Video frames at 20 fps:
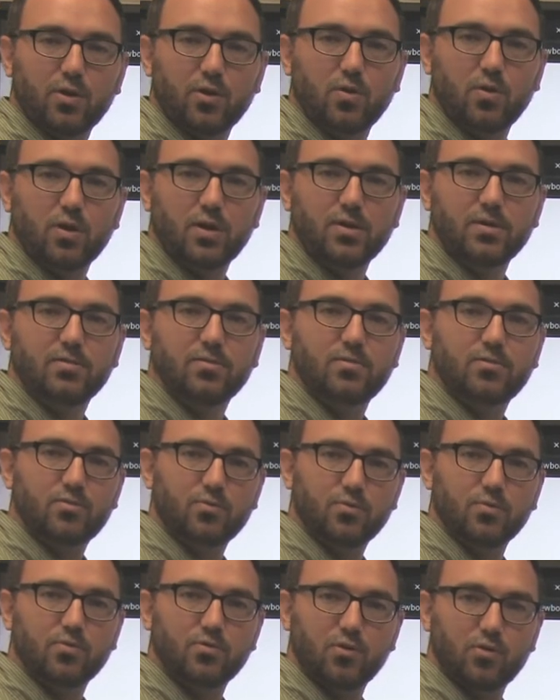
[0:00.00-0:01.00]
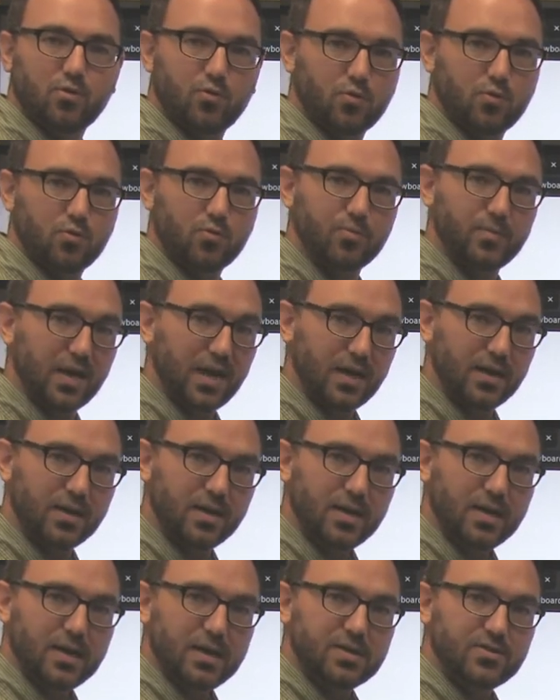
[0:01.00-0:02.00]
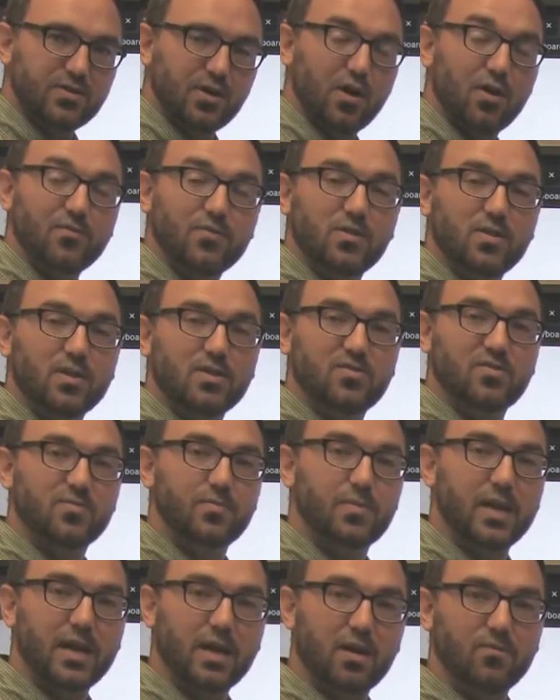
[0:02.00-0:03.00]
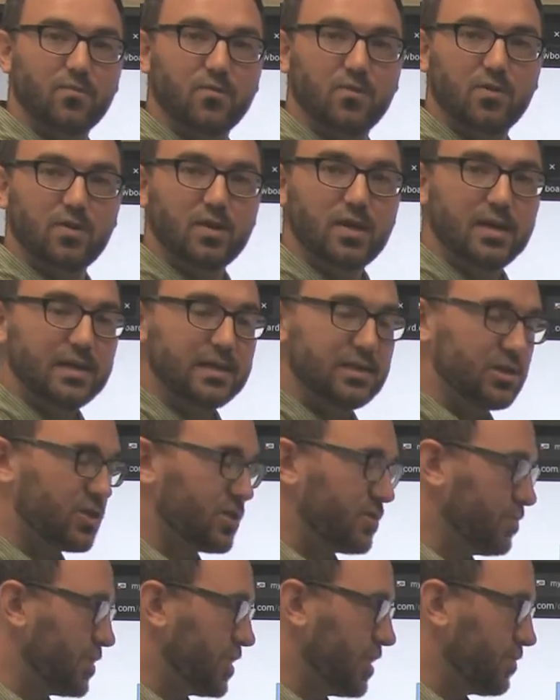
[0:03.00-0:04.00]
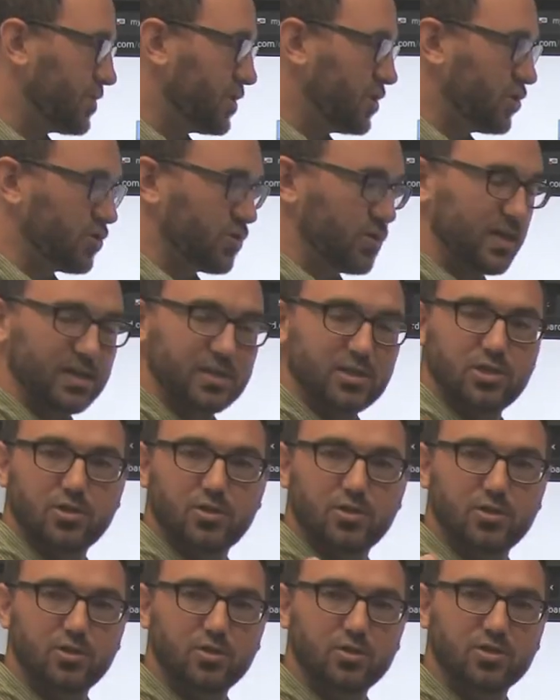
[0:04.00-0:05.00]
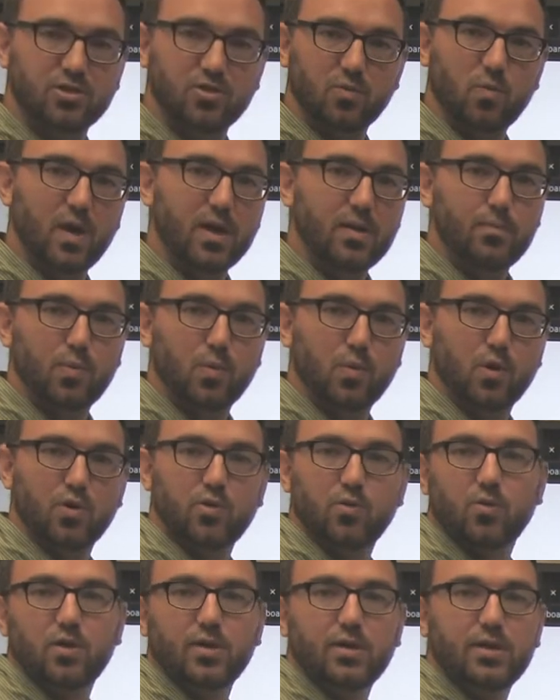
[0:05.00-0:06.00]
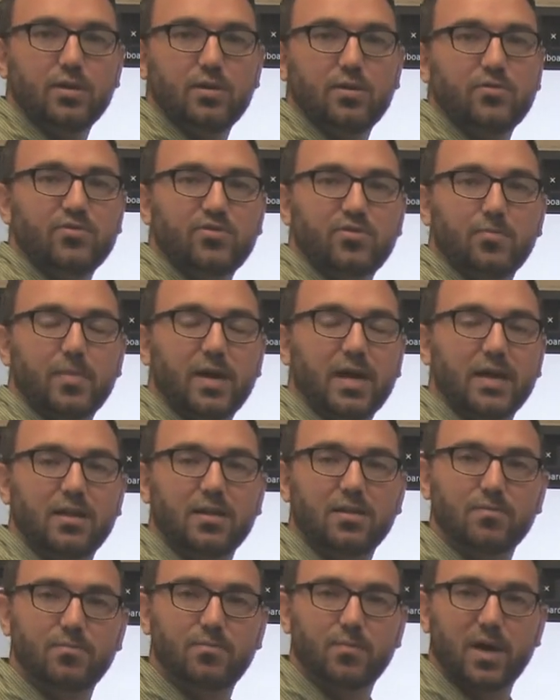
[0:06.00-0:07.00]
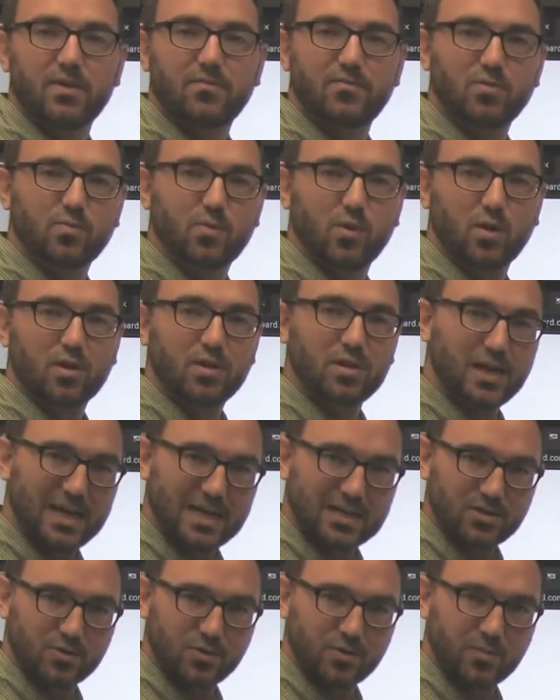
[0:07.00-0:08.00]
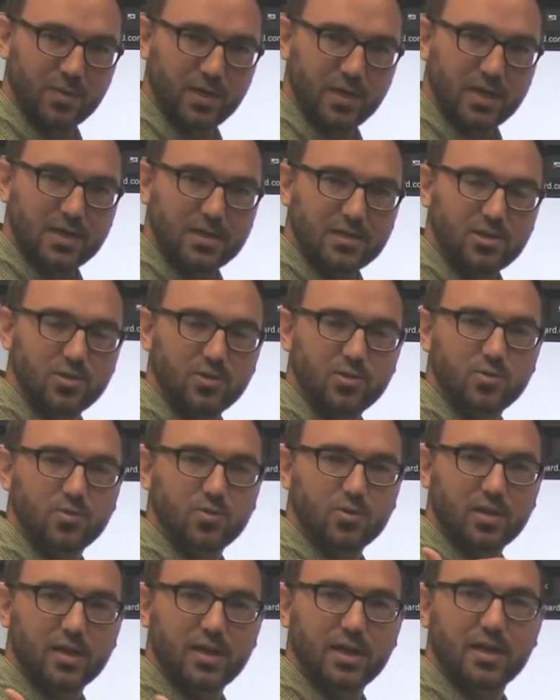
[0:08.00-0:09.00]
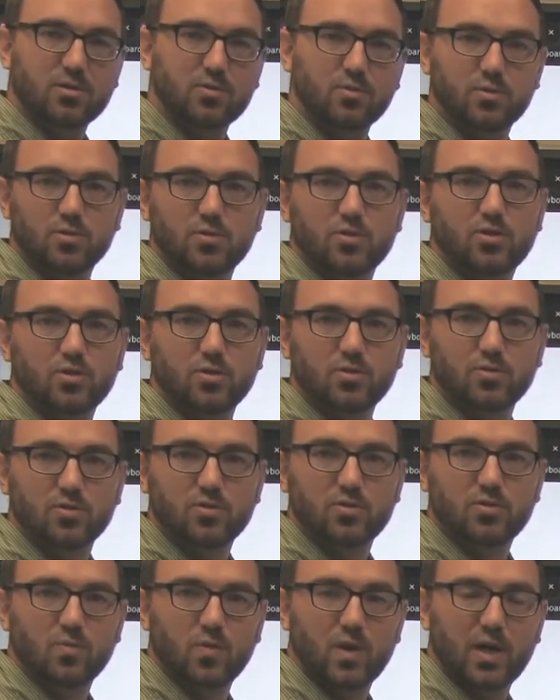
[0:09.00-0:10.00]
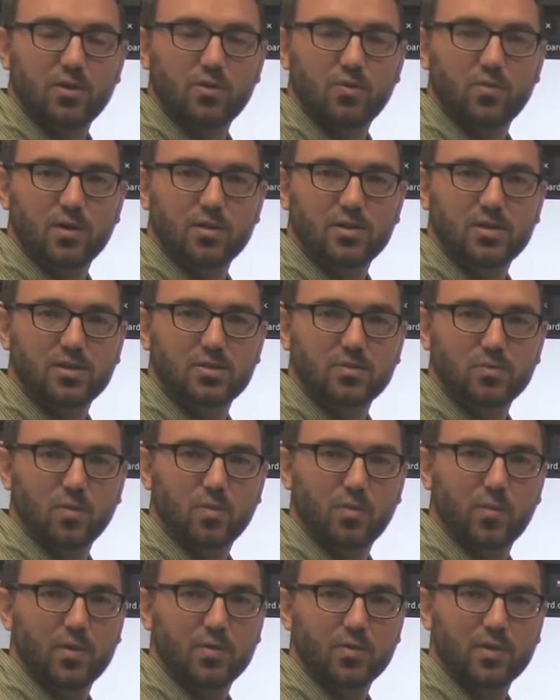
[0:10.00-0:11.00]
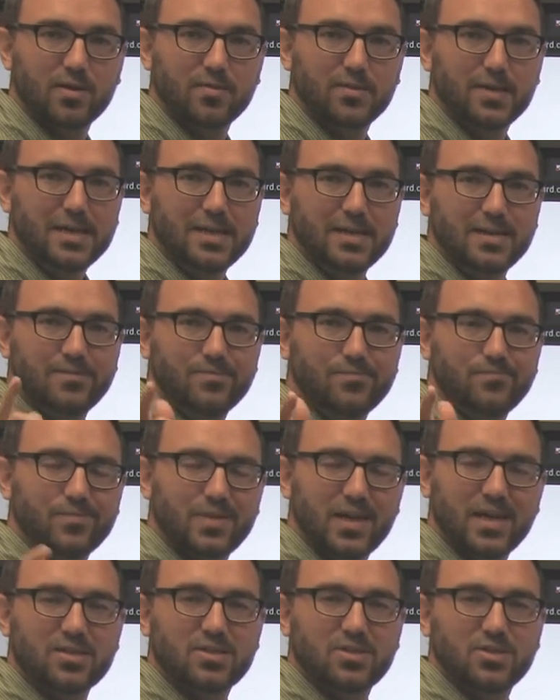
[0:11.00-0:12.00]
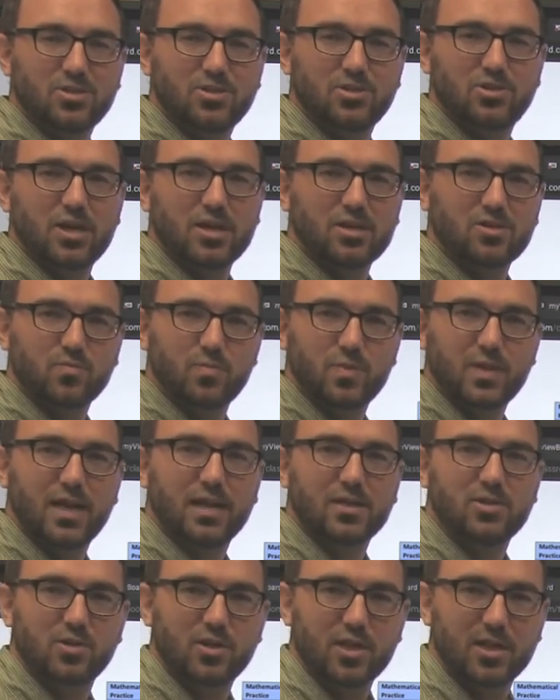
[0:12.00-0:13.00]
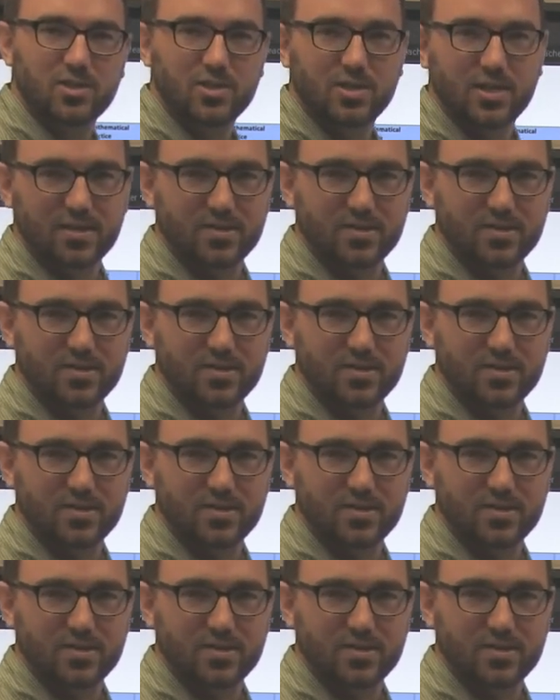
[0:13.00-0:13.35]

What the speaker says: on through their Google Meet. So hopefully this has been helpful, just some tips and tricks. You can use the Whiteboard or you can use the Myviewboard Classroom to connect with your students while you are teaching remotely. Thanks, this is Josh from The Edge. I'll catch you next